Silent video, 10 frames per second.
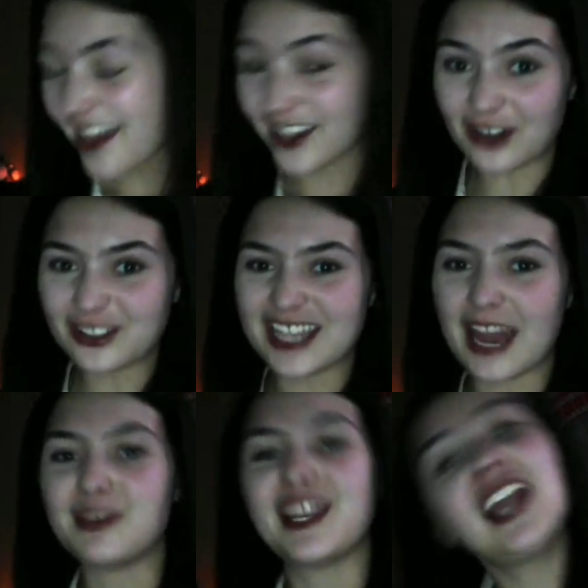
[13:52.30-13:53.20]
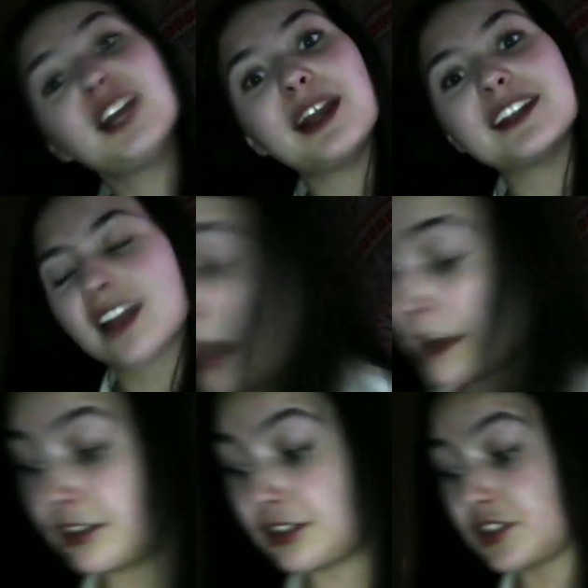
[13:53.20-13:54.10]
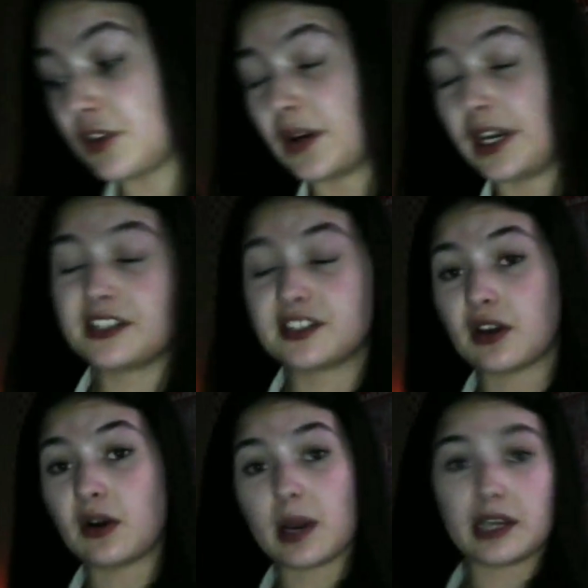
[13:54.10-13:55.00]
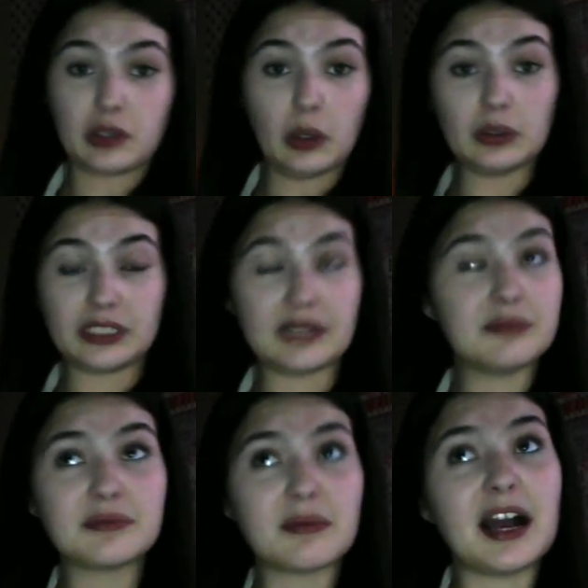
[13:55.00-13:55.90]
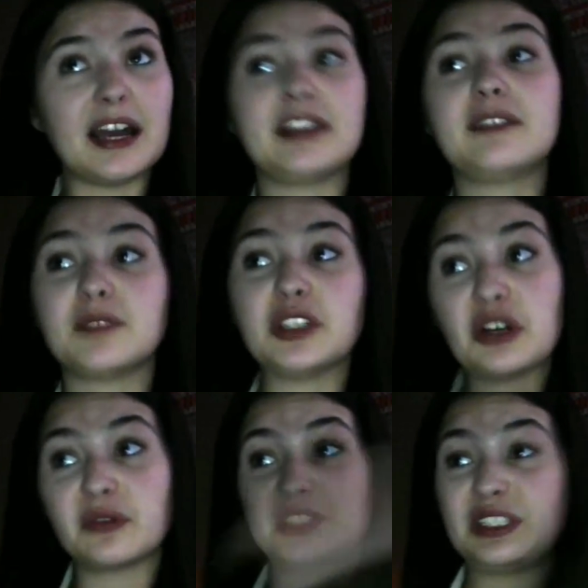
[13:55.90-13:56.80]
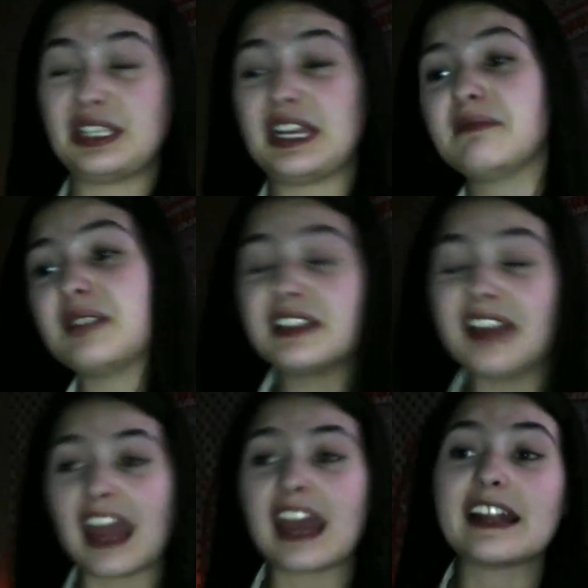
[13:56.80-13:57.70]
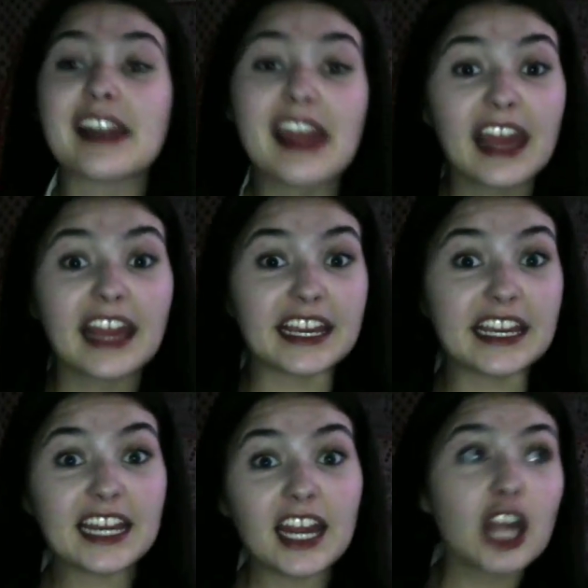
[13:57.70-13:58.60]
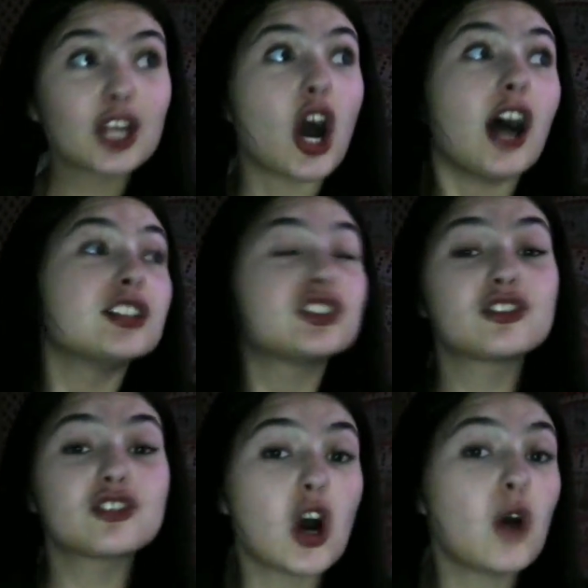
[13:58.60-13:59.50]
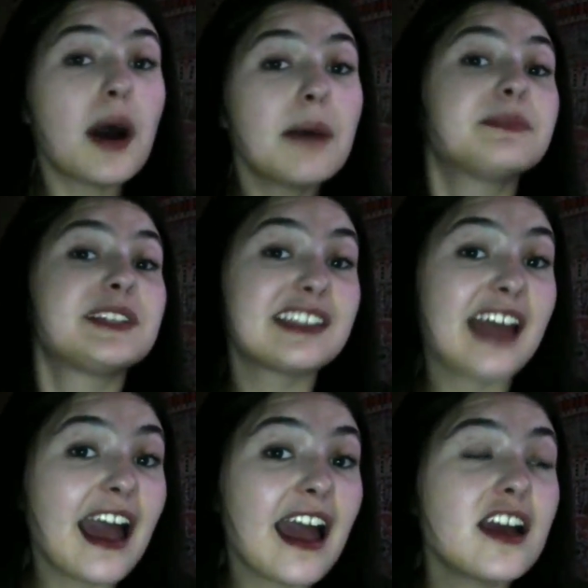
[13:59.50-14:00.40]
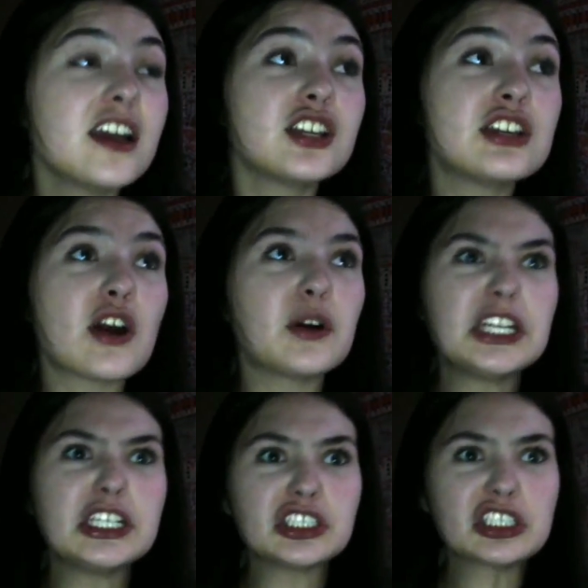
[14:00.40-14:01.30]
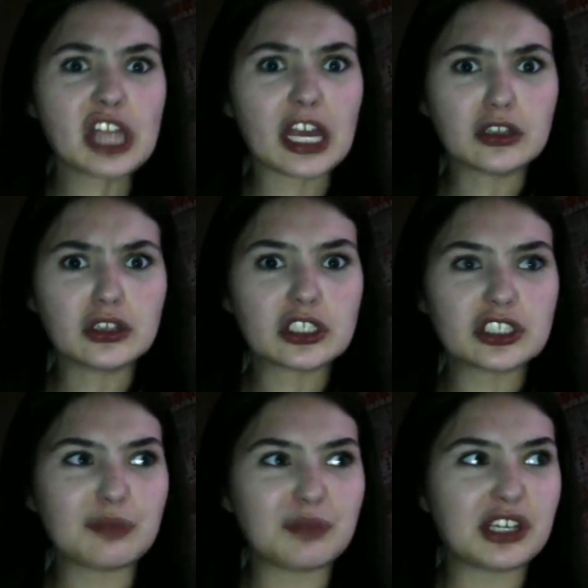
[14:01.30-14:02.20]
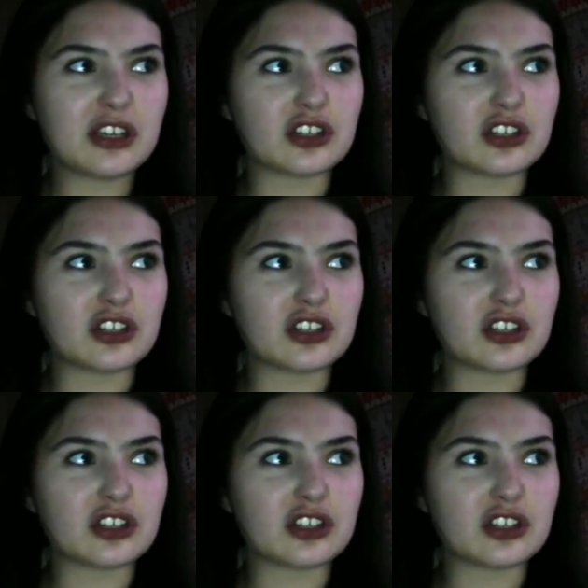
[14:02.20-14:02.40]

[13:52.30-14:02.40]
Go Sammy. Anyways, back to the story. So I told him my, you know, statement, and he got so upset. You know, he just, like, looked at me